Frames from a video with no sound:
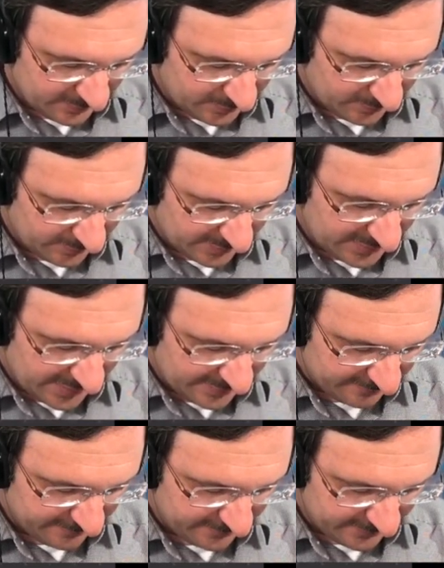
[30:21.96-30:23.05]
to the
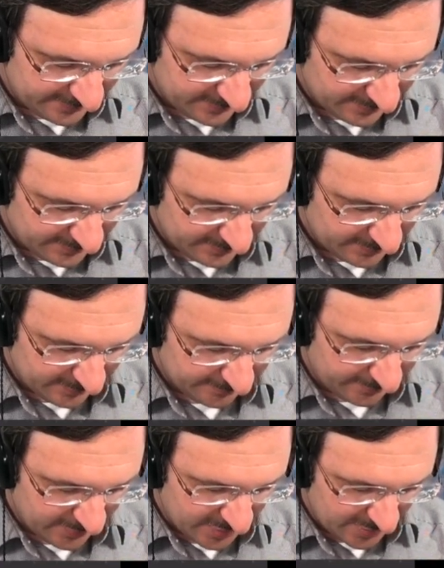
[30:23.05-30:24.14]
left of
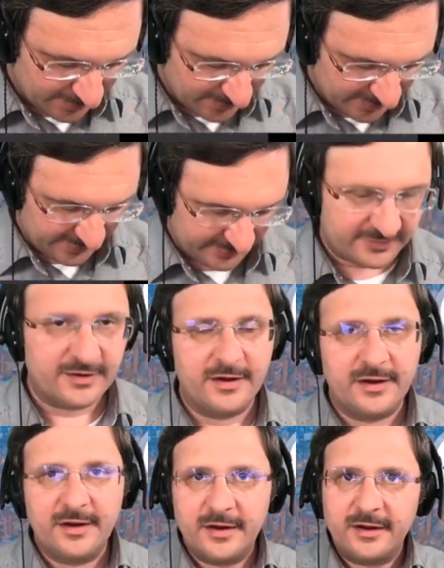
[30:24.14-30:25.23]
gamma. That's
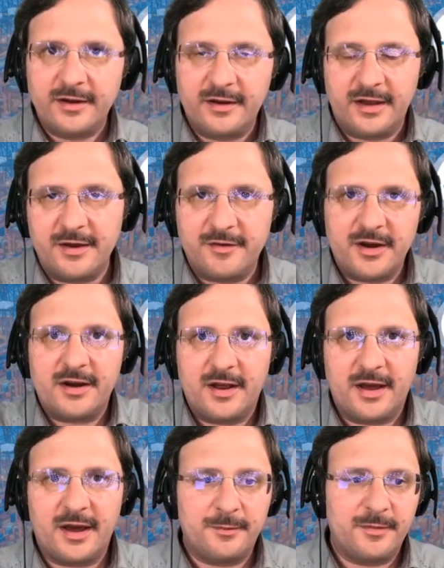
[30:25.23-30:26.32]
given
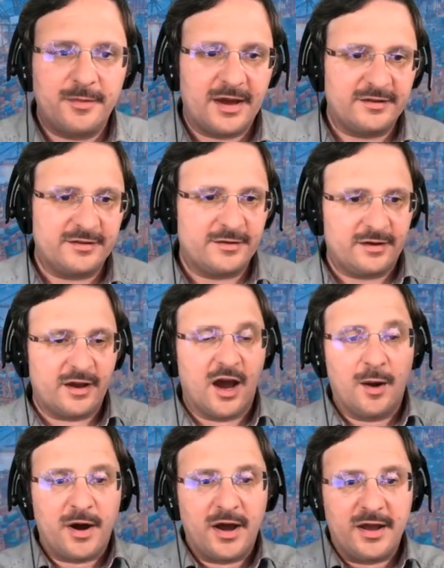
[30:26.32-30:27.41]
as
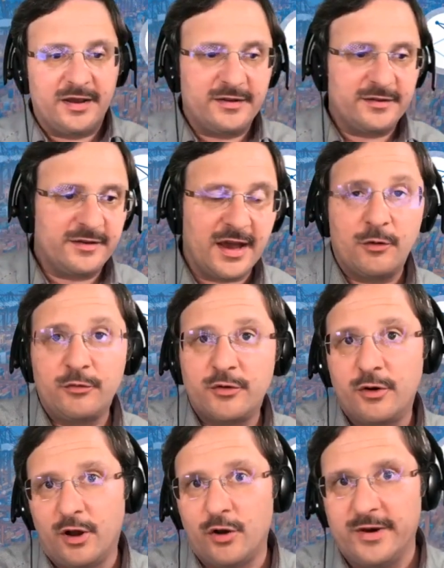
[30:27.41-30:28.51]
gamma is
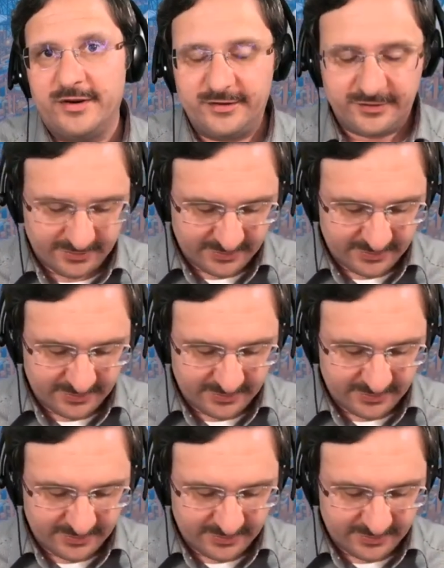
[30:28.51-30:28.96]
counterclockwise.